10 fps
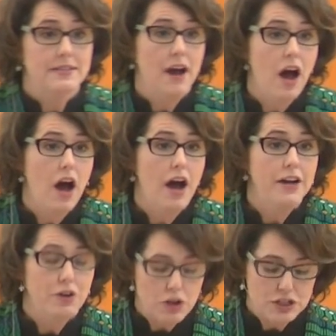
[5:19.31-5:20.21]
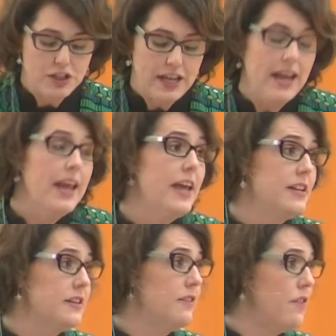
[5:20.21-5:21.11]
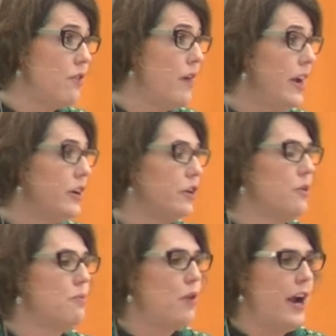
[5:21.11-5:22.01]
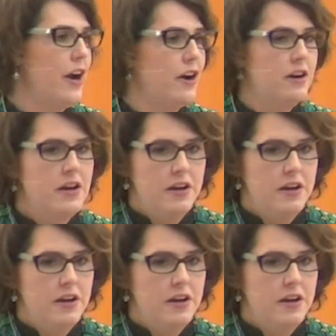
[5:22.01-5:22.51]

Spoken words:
God onto the end of our regular prayer.